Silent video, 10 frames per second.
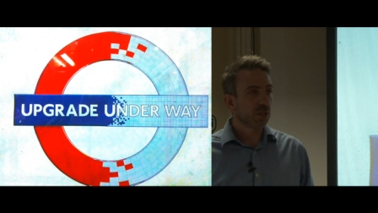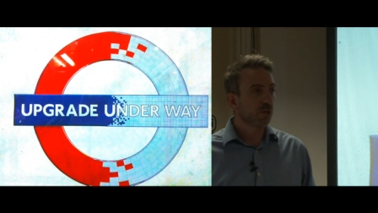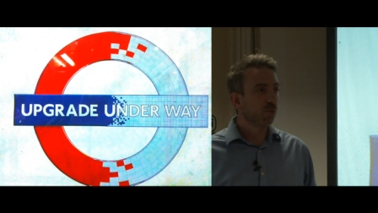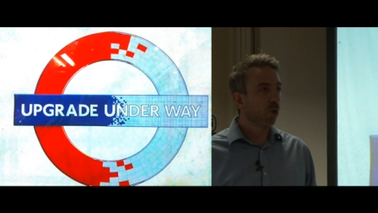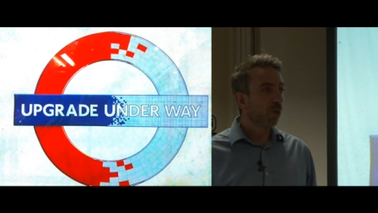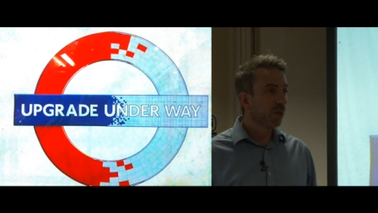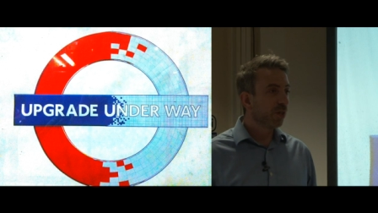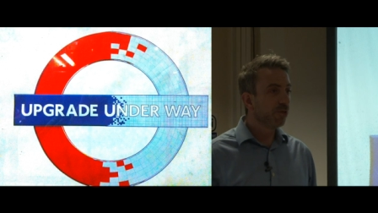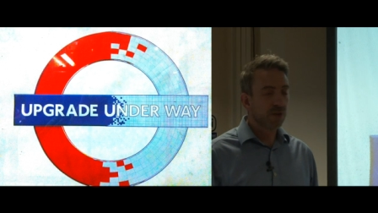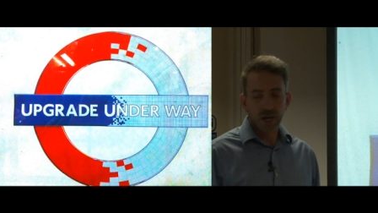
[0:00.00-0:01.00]
what we do
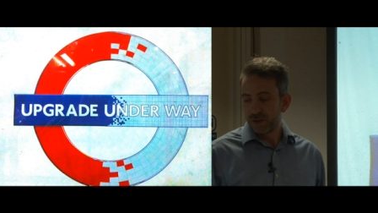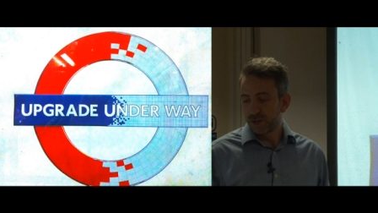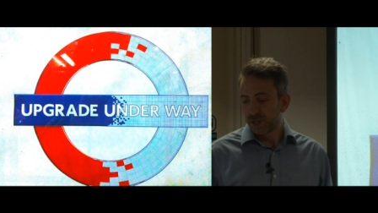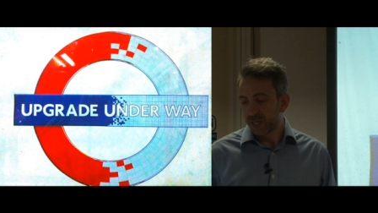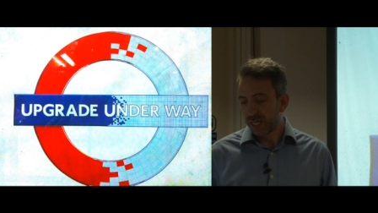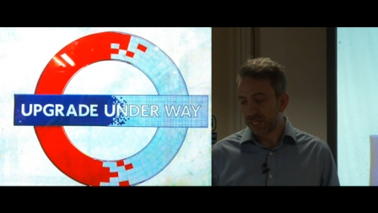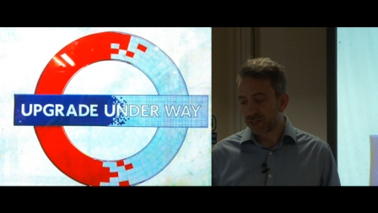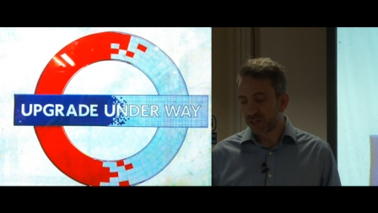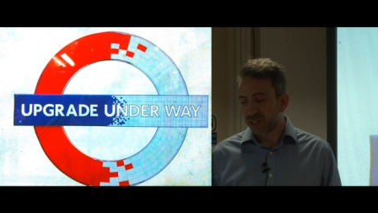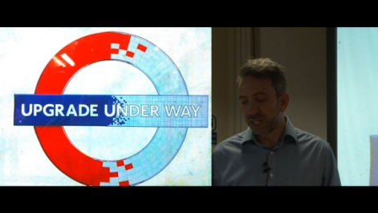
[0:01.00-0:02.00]
know is that
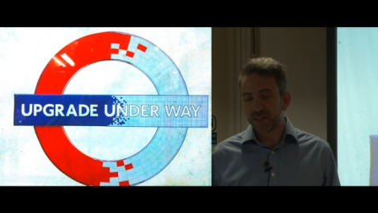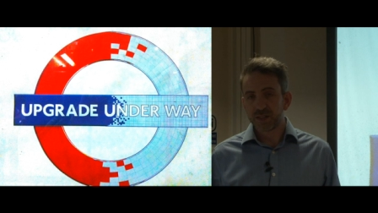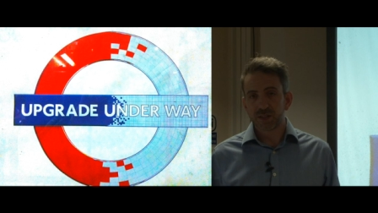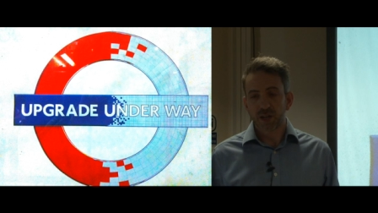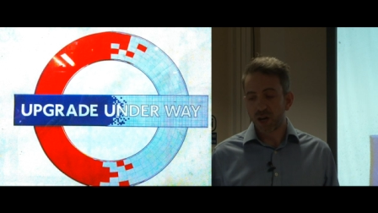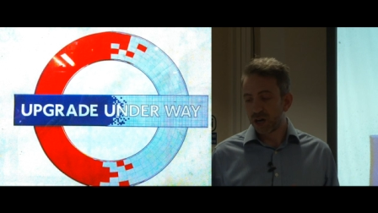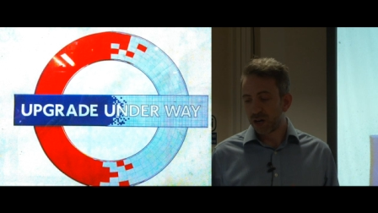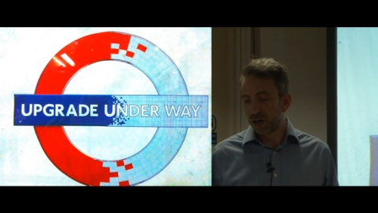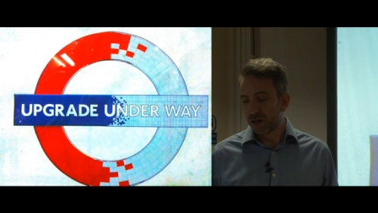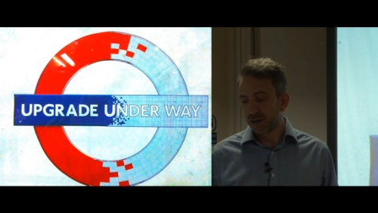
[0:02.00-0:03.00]
teens
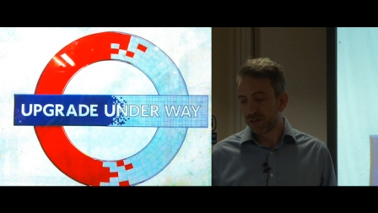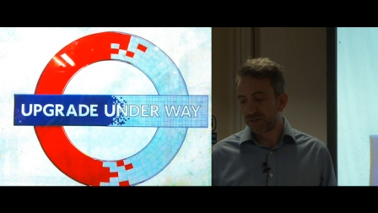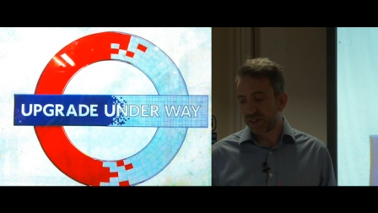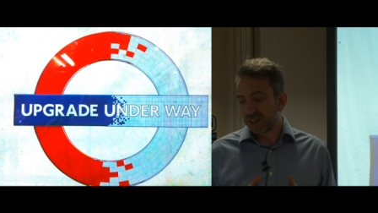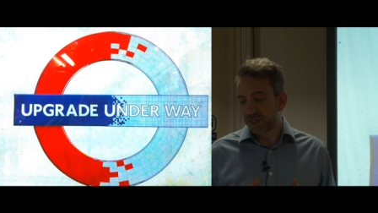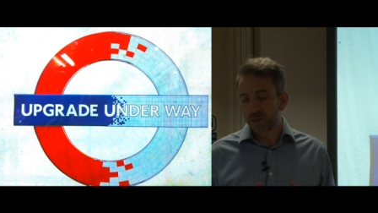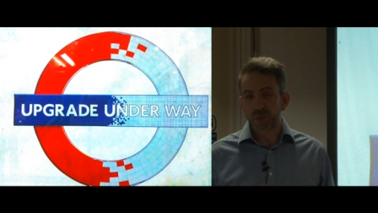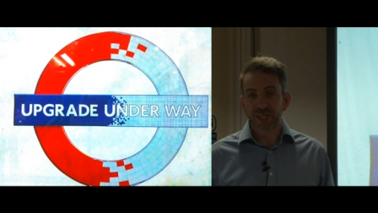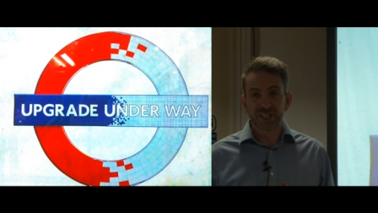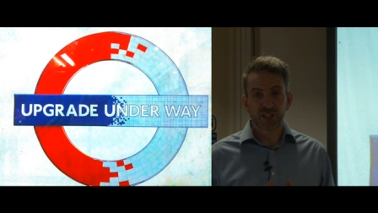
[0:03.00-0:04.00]
are facing the
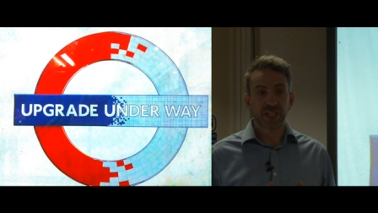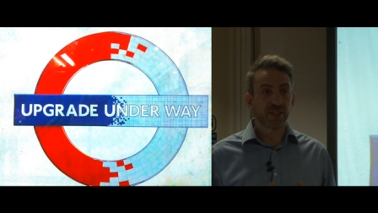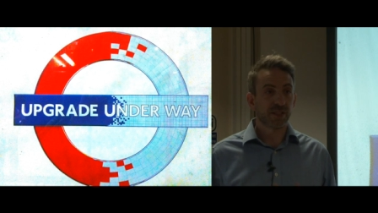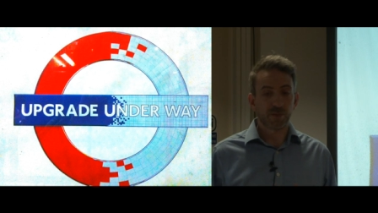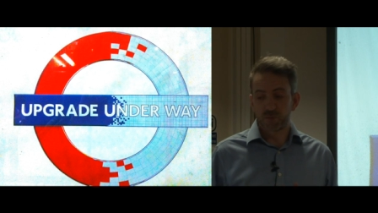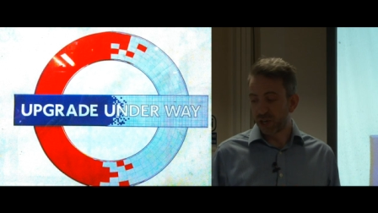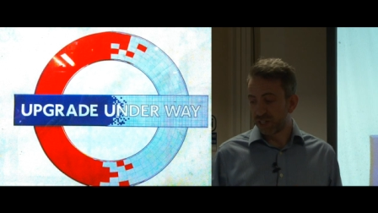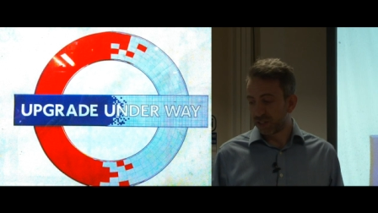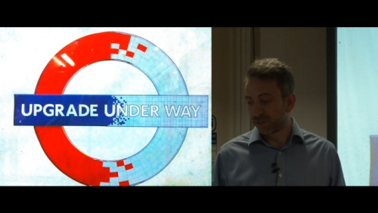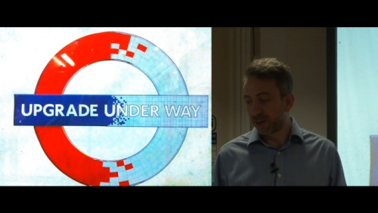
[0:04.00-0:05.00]
biggest changes in brain
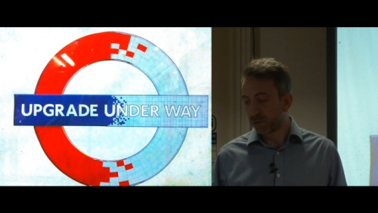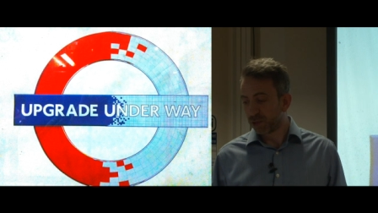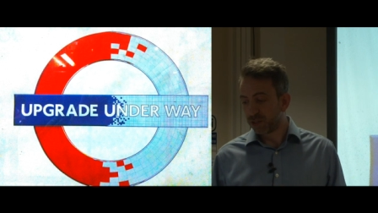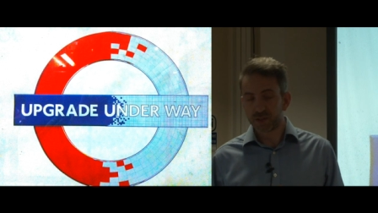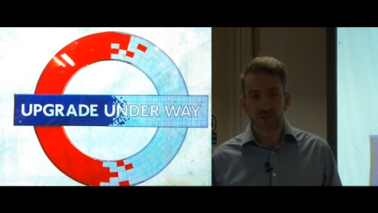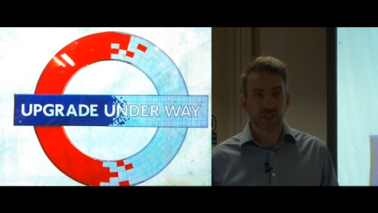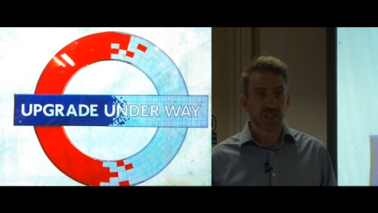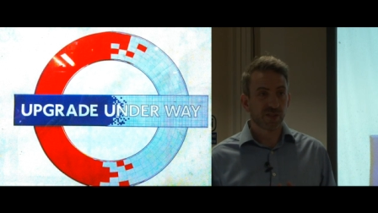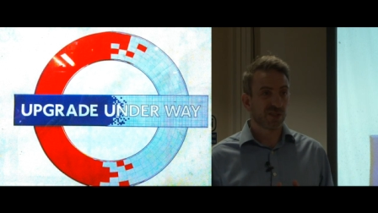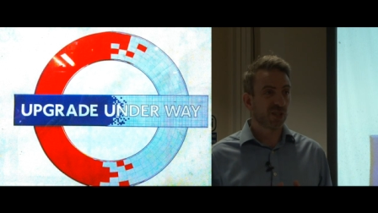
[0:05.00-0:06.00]
development
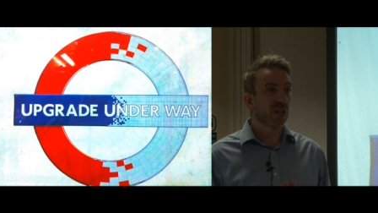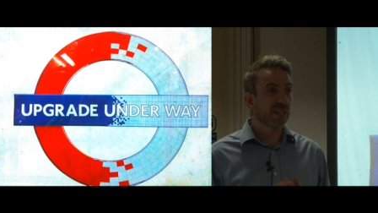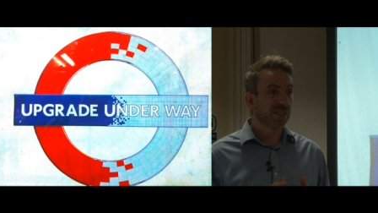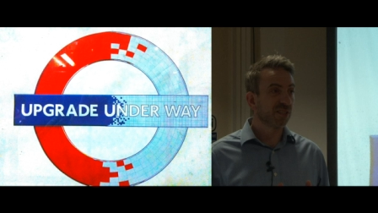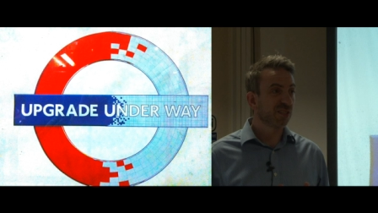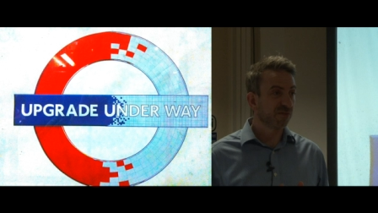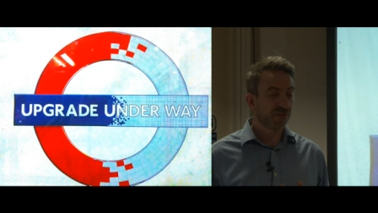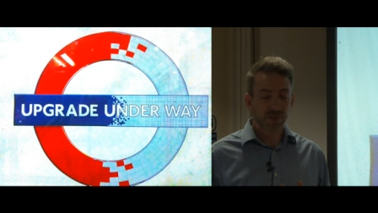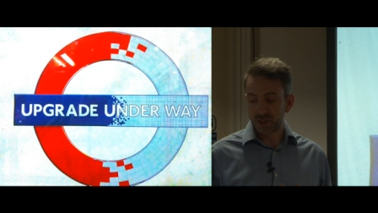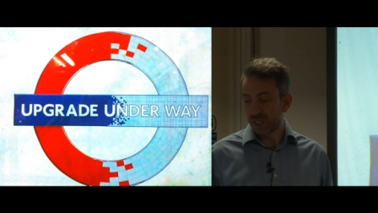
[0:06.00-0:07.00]
certainly since
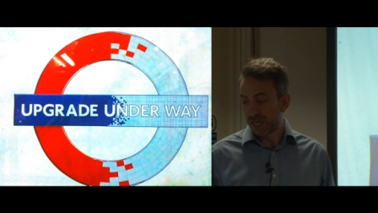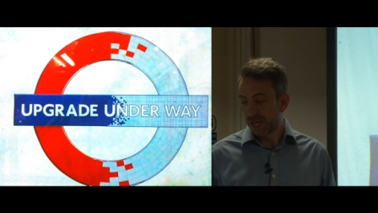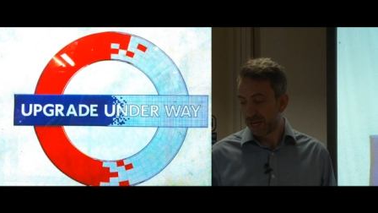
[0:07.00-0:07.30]
infancy.